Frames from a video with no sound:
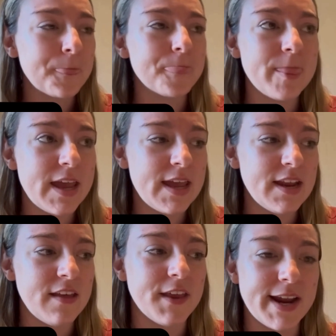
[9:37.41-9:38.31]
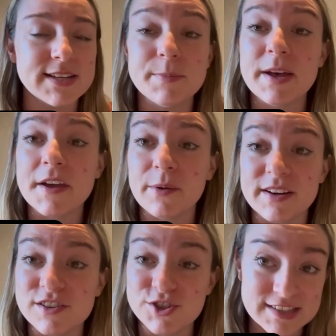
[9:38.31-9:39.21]
then the next month I would
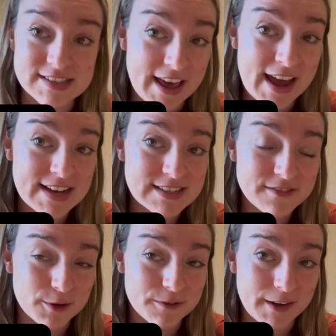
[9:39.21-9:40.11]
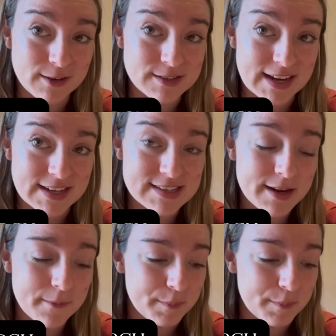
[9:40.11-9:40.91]
adjust that for final sizing.